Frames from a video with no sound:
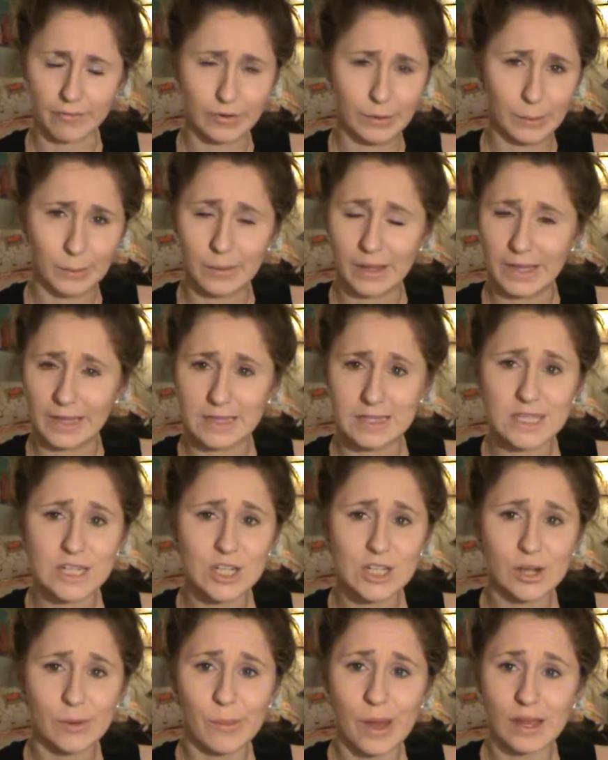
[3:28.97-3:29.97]
from like
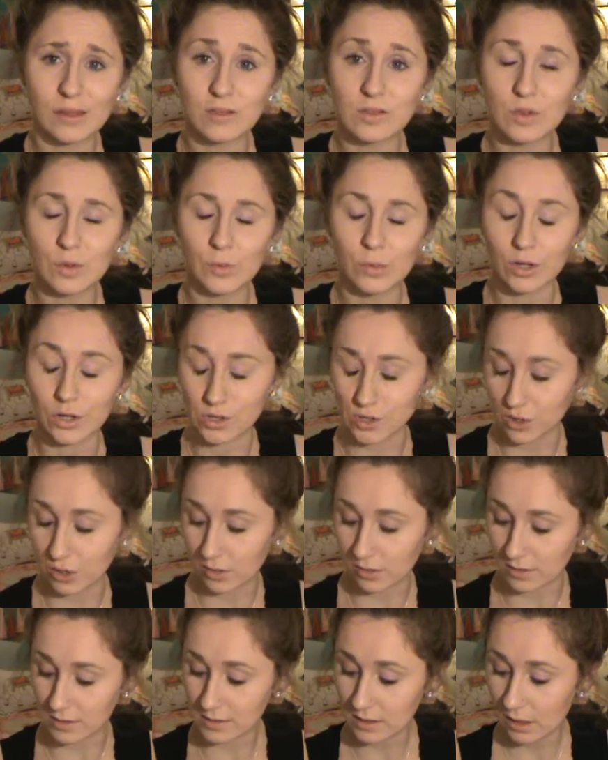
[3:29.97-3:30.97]
TJ Maxx or
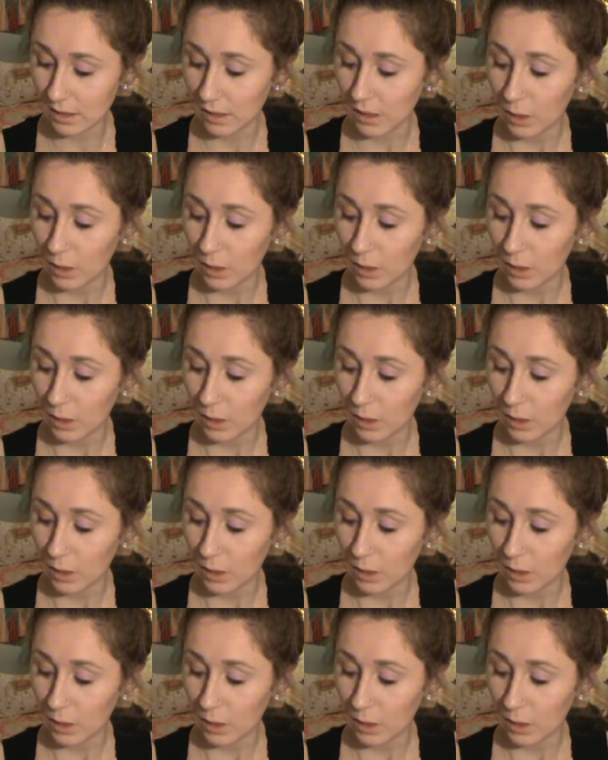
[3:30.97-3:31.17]
Marshall's.